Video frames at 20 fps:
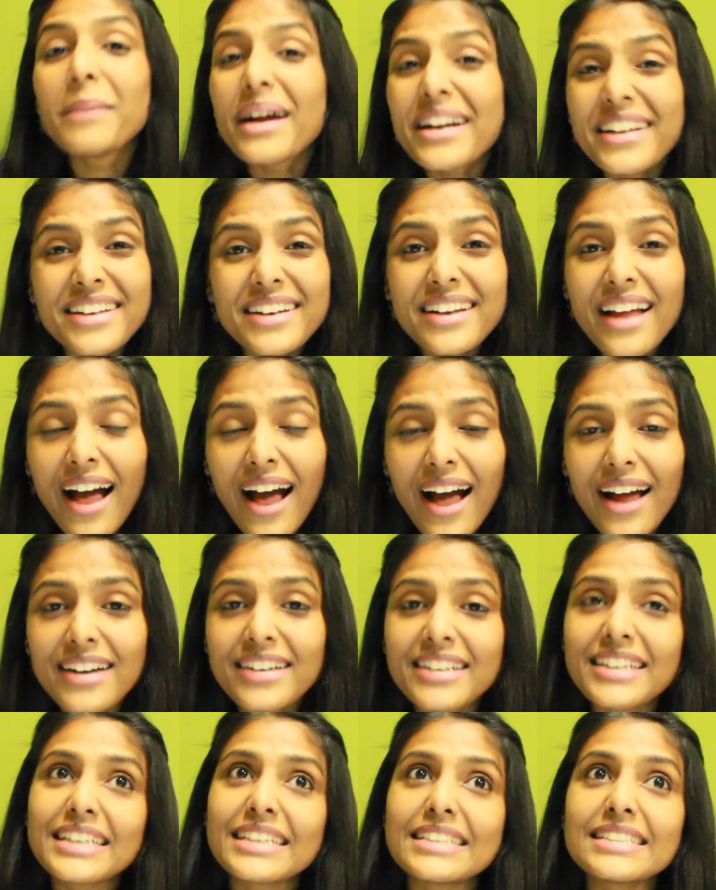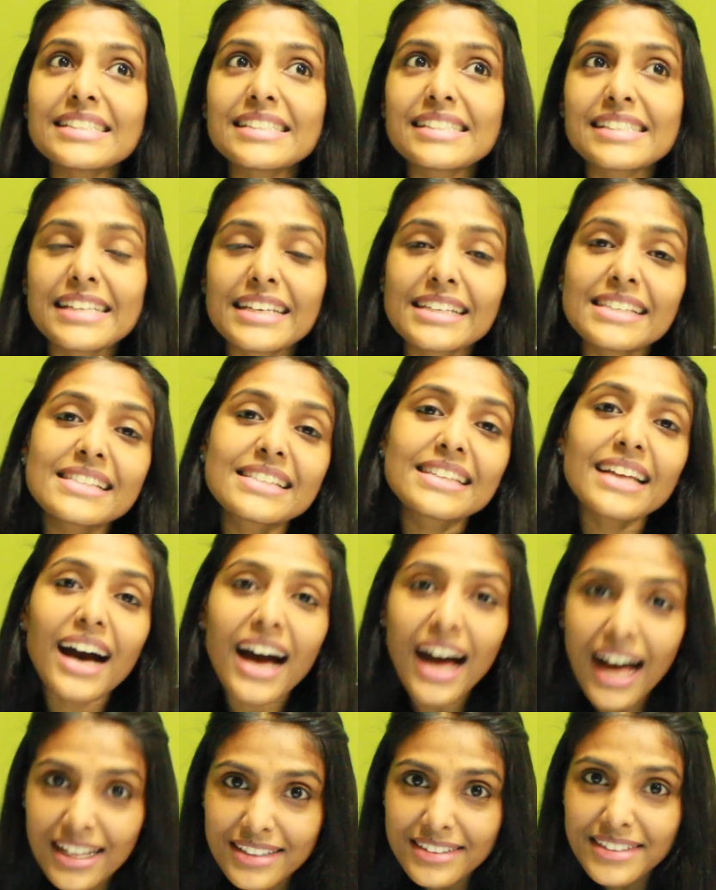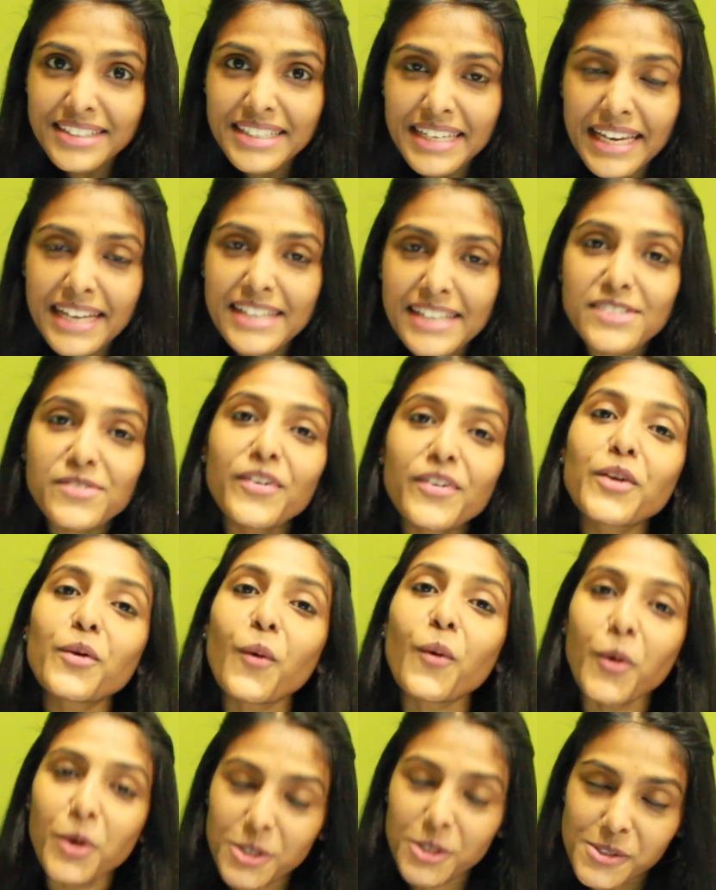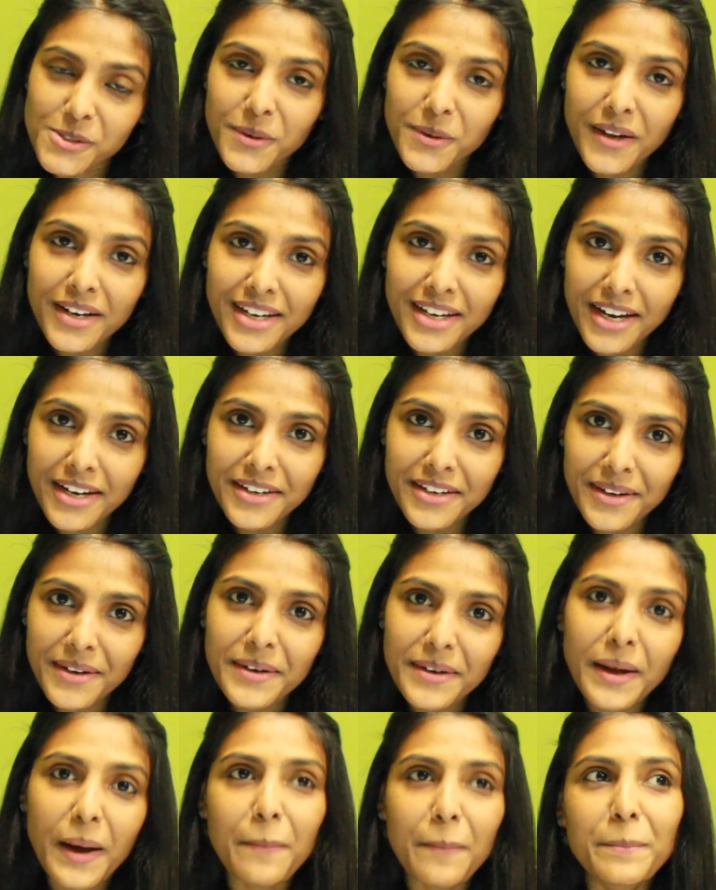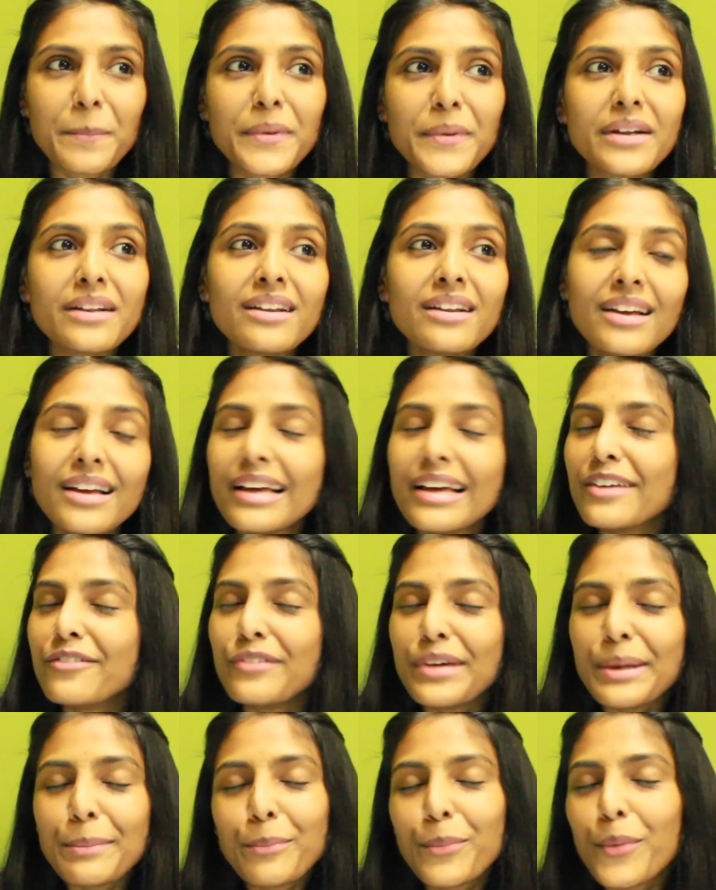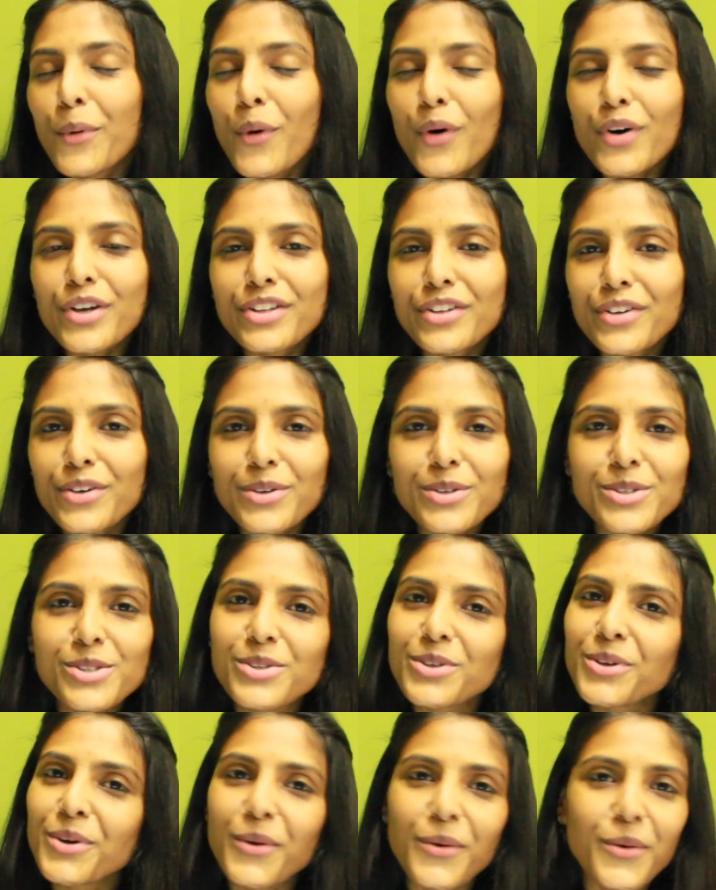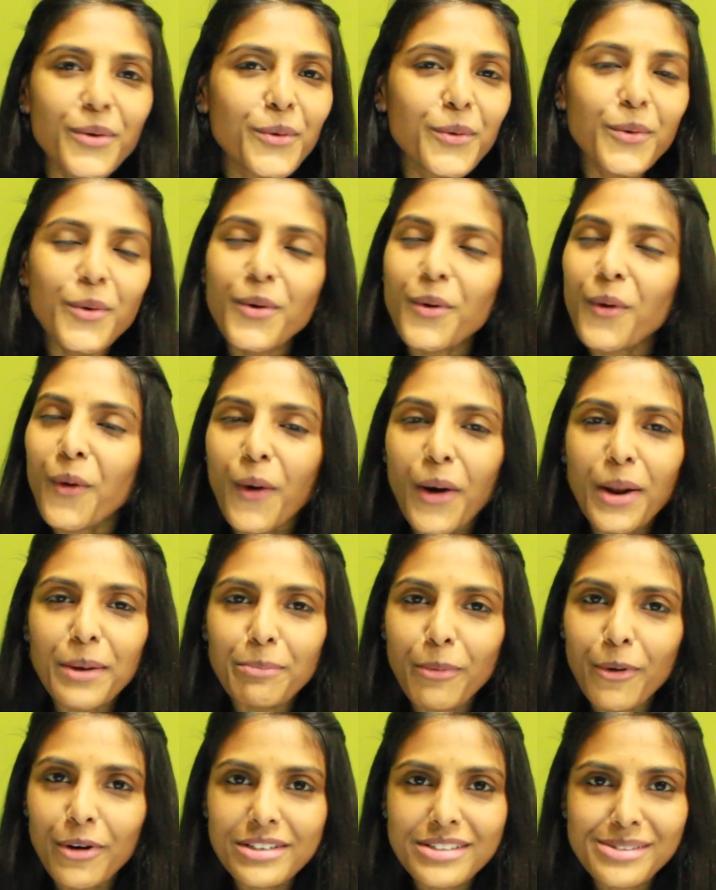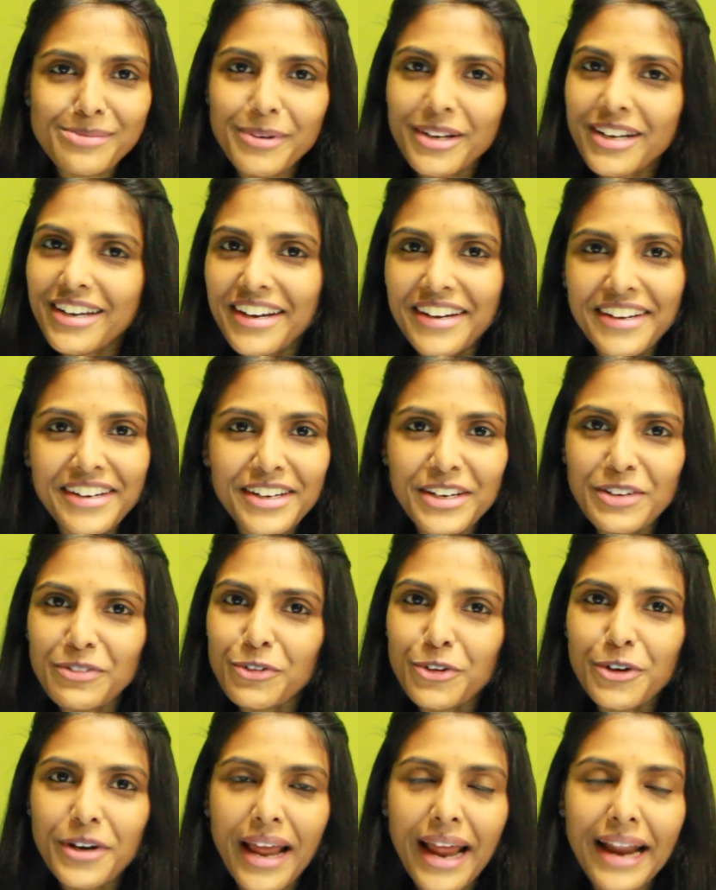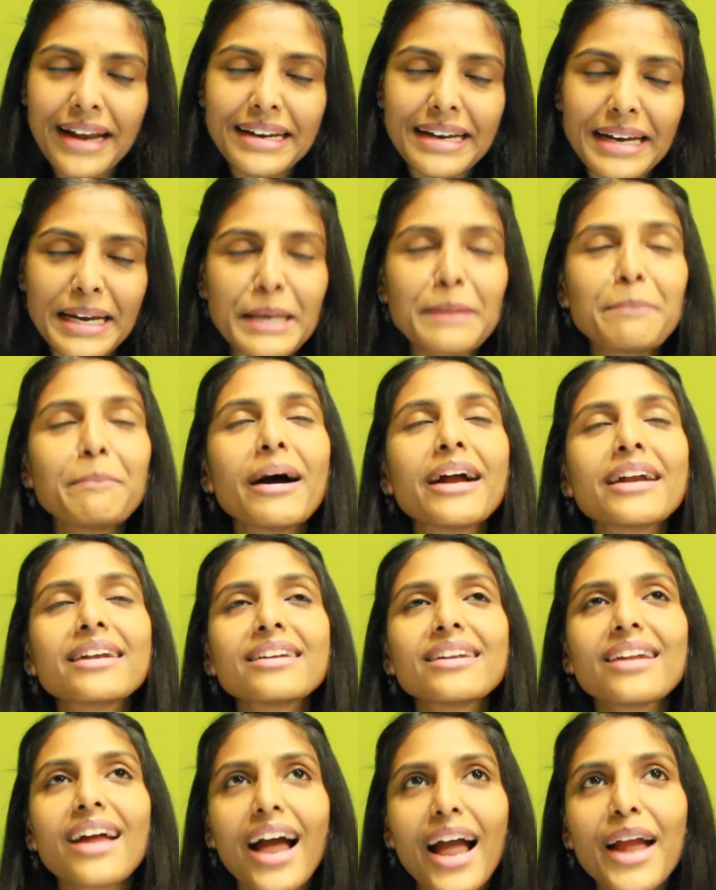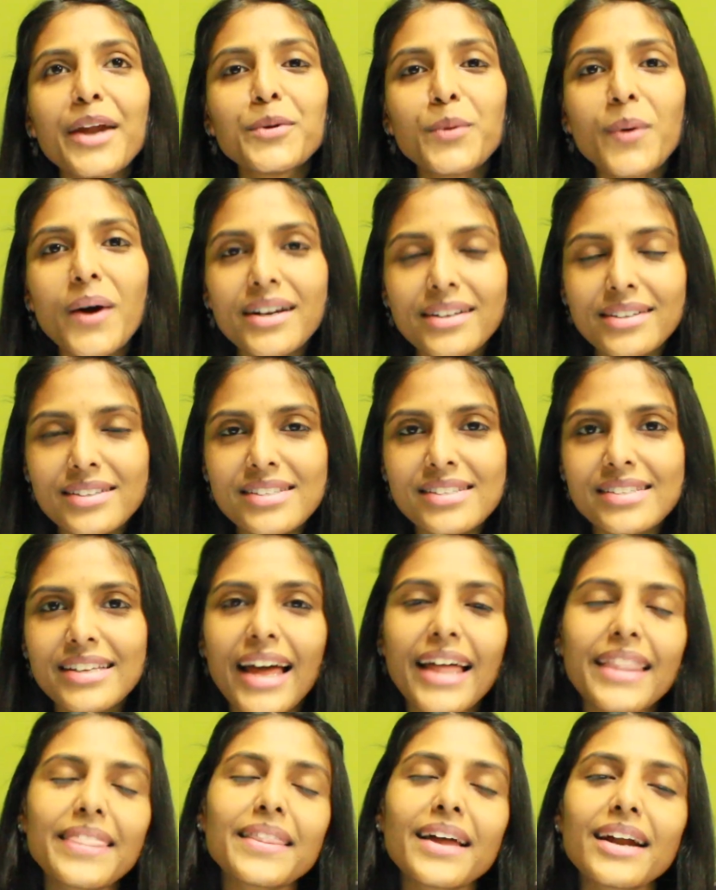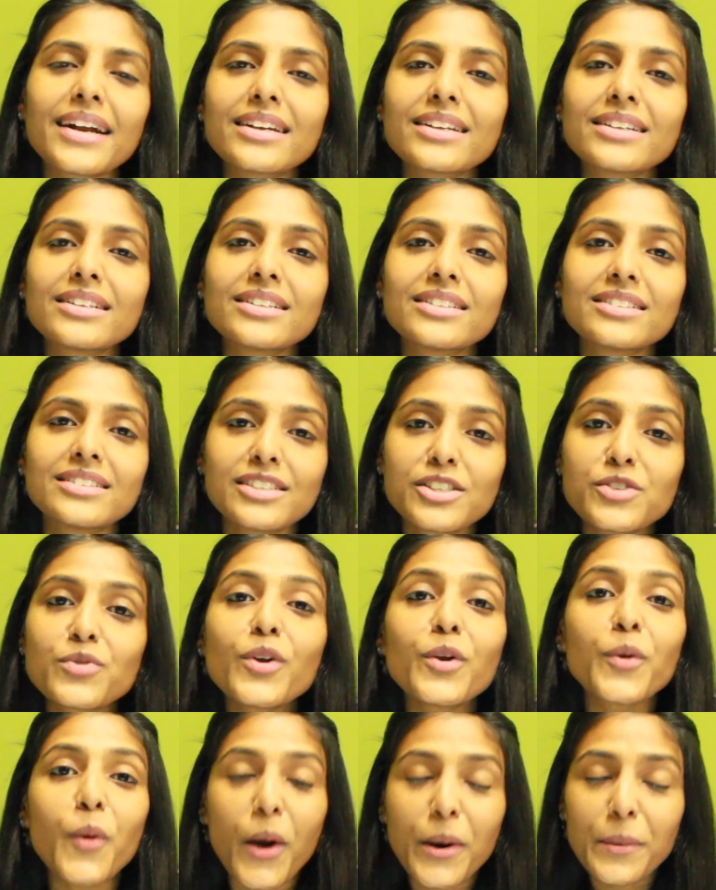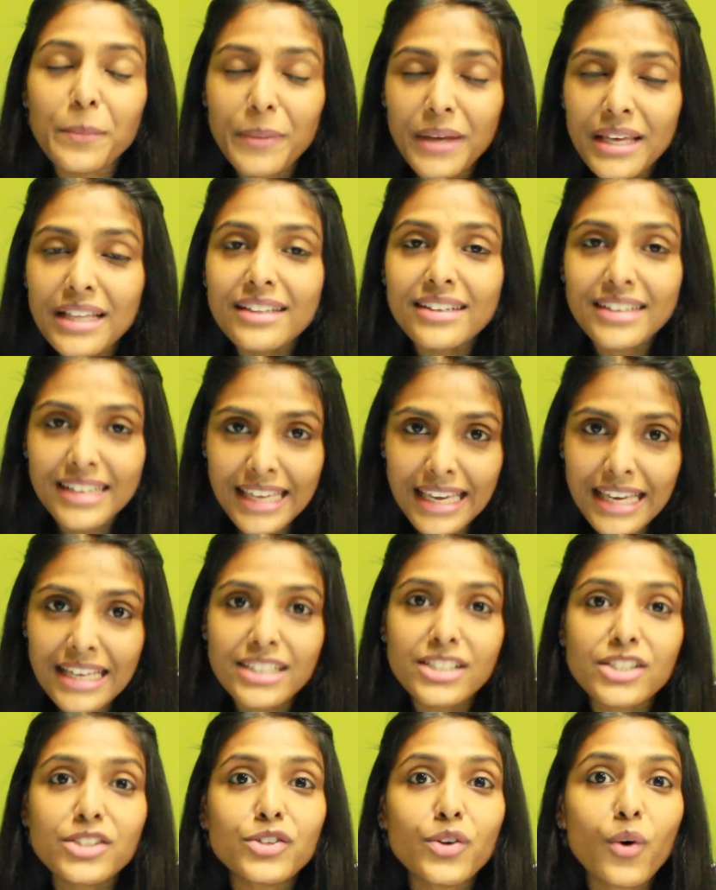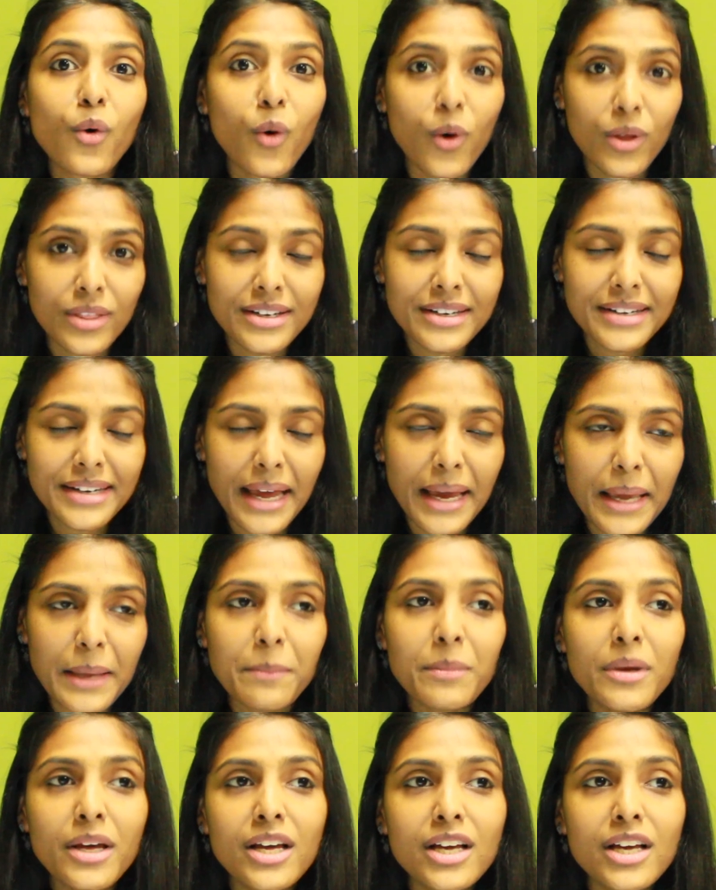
But in our case, since the other guests were also an Indian couple, we both used to, cook all possible Indian food and eat. But I do understand that this will not be the case all the time.